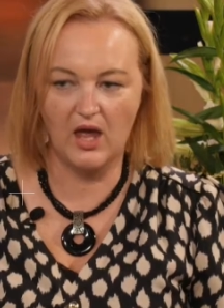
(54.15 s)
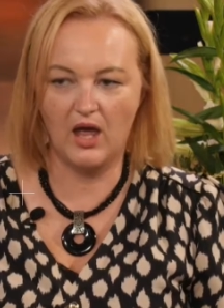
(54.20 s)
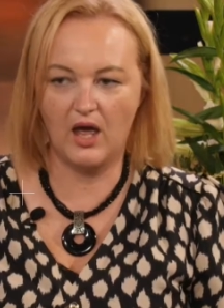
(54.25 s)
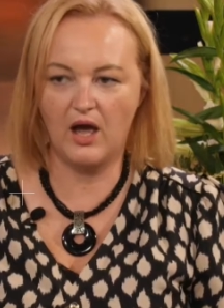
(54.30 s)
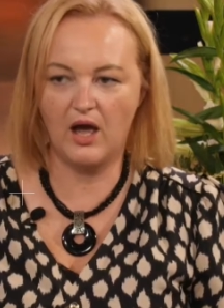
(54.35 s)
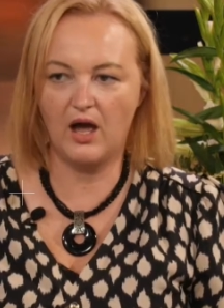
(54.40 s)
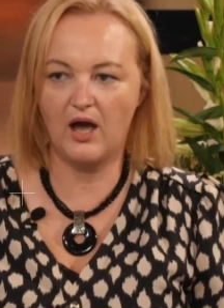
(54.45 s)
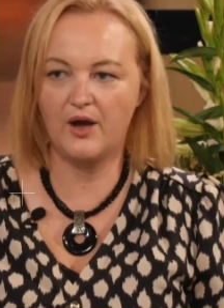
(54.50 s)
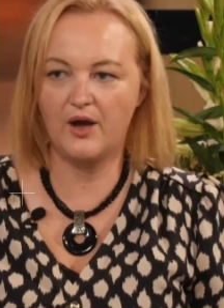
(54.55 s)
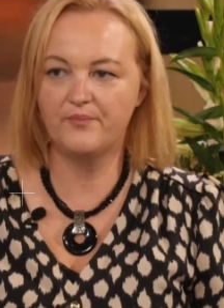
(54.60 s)

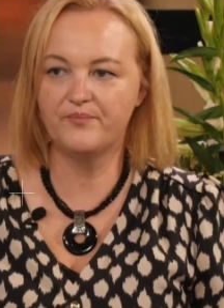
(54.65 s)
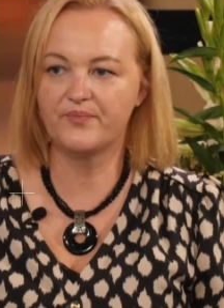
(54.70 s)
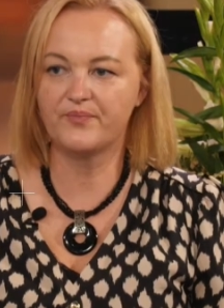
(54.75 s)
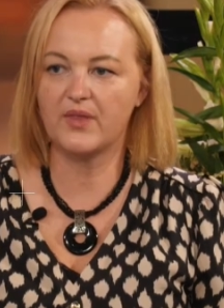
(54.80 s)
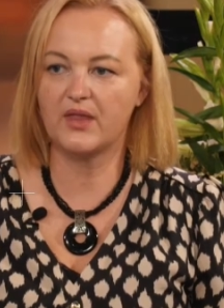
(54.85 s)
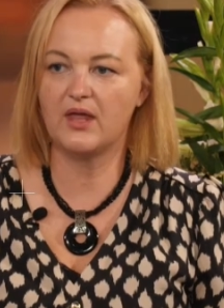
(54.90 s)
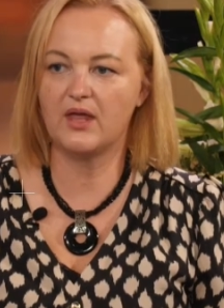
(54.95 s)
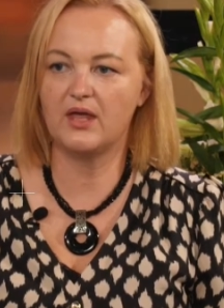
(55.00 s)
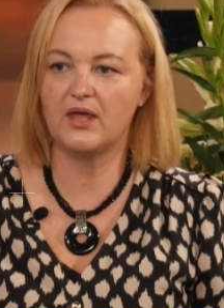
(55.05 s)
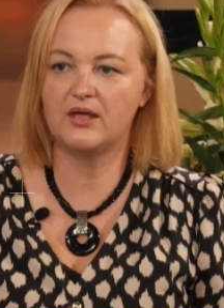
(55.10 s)

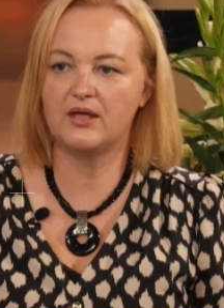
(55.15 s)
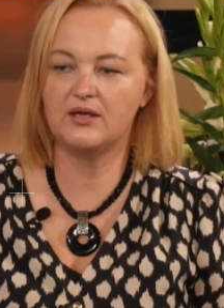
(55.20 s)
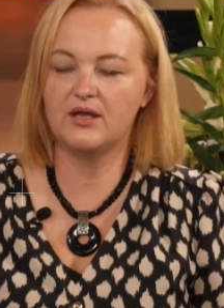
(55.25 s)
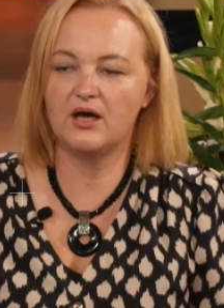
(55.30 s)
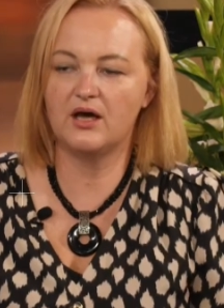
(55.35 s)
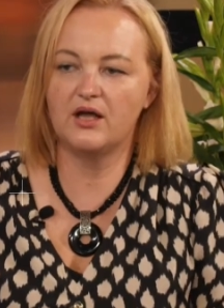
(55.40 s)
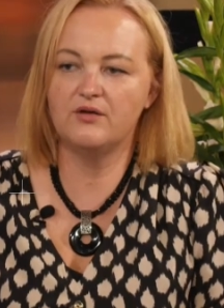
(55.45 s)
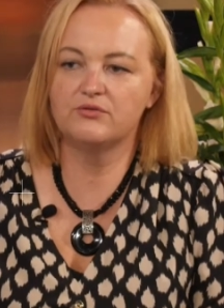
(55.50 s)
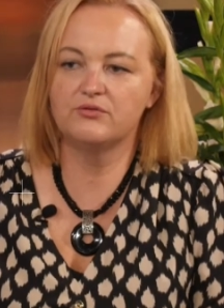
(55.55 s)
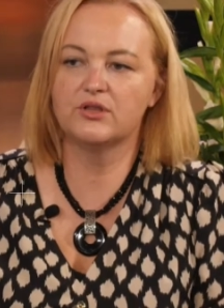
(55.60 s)
And
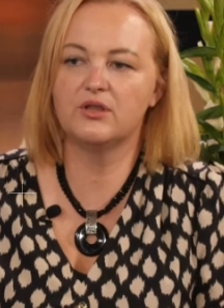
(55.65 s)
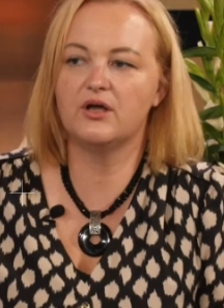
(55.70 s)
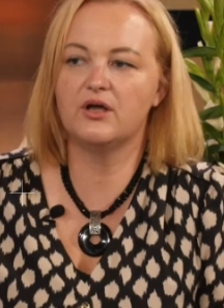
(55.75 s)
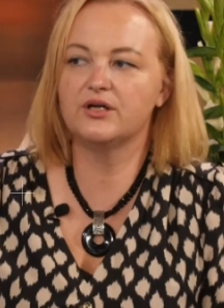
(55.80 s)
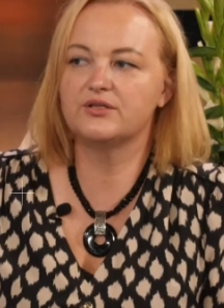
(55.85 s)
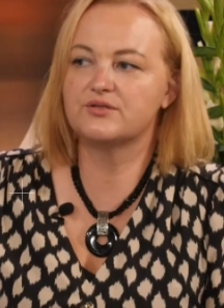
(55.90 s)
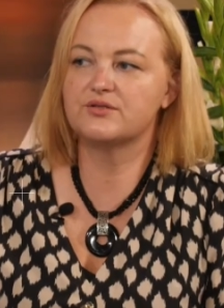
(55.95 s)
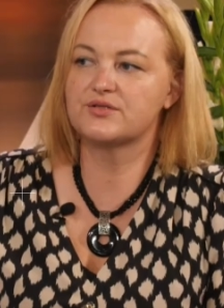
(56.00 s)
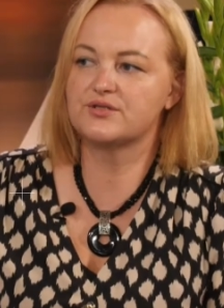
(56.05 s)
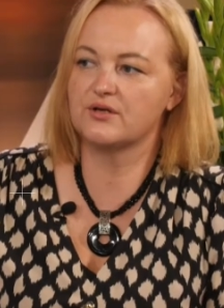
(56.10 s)
I would
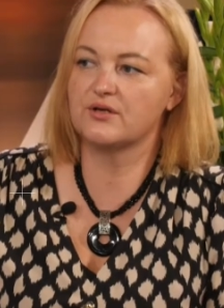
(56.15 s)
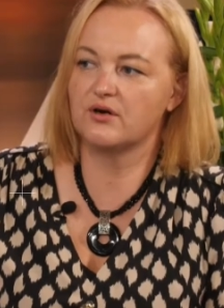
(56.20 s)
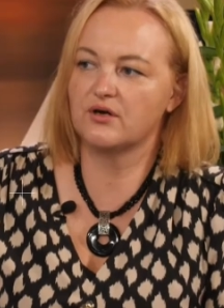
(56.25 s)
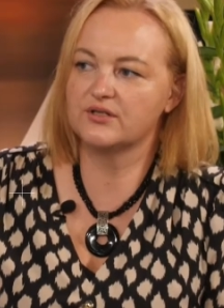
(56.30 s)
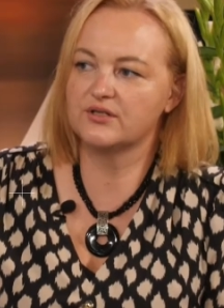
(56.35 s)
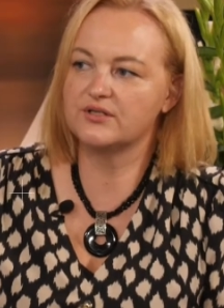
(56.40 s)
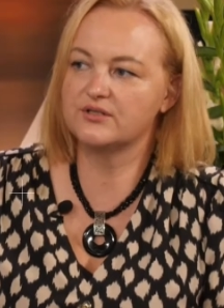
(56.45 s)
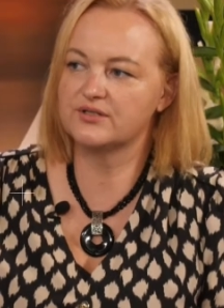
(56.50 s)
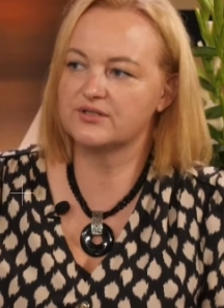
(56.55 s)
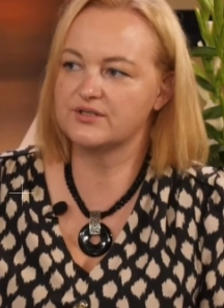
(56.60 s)
like to
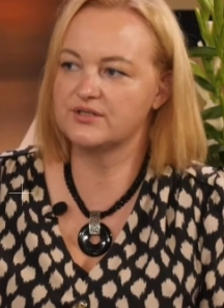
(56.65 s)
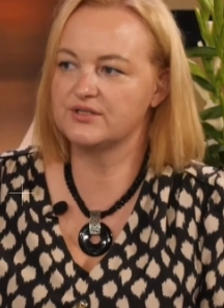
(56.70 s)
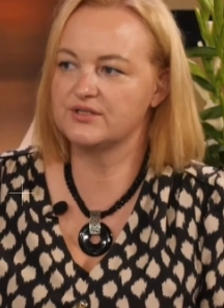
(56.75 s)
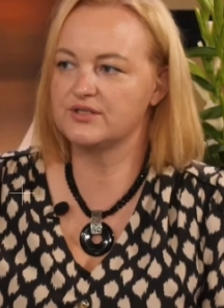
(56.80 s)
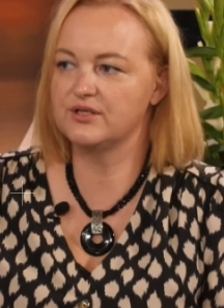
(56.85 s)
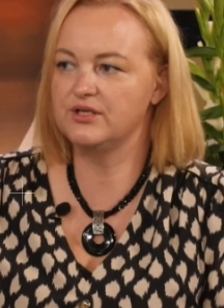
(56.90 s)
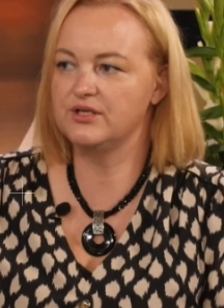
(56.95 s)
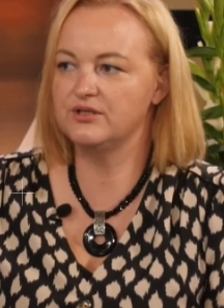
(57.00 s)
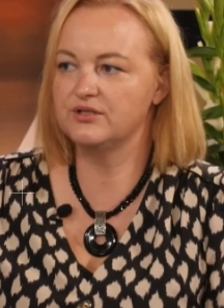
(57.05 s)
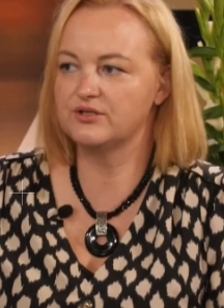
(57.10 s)
start
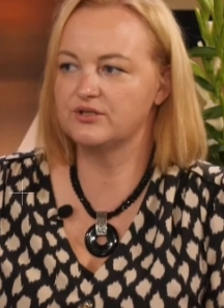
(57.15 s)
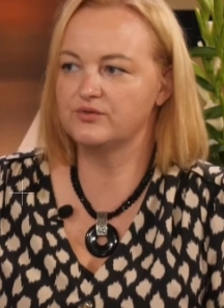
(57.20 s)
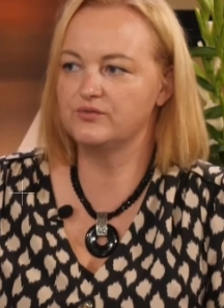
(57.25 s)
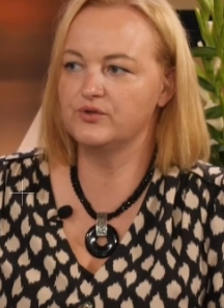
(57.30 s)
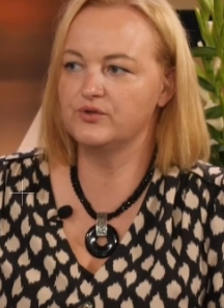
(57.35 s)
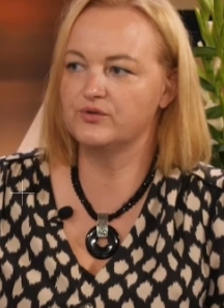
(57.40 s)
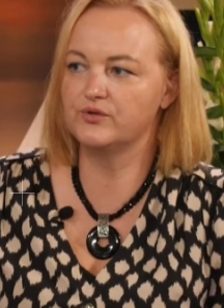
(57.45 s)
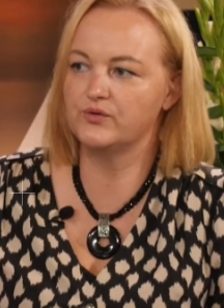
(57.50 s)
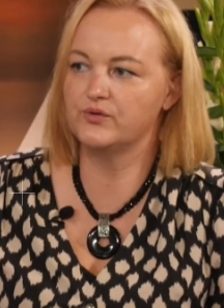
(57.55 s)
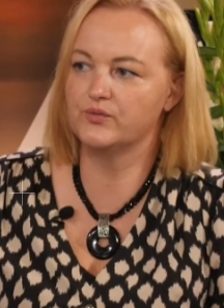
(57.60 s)
this
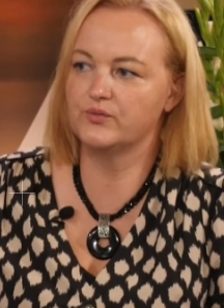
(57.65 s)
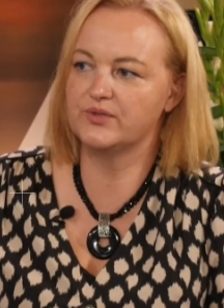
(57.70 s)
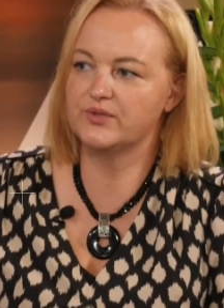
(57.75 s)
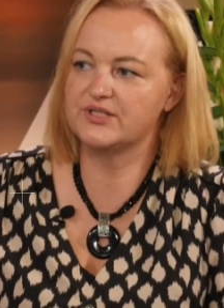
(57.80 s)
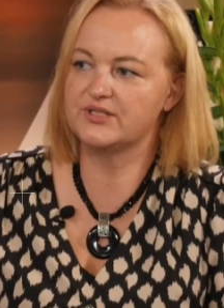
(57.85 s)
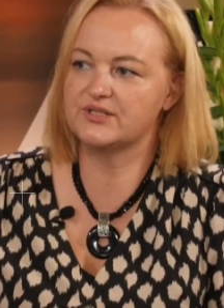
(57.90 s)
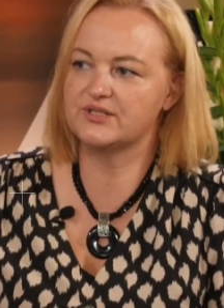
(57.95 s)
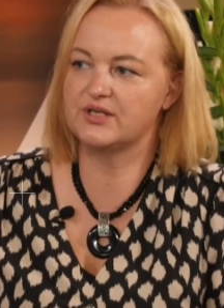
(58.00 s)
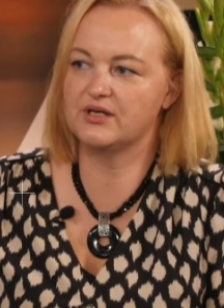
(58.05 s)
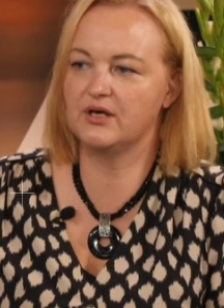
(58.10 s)
interview
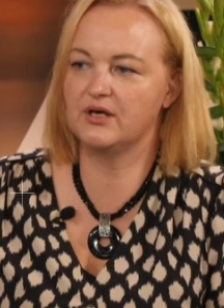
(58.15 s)
with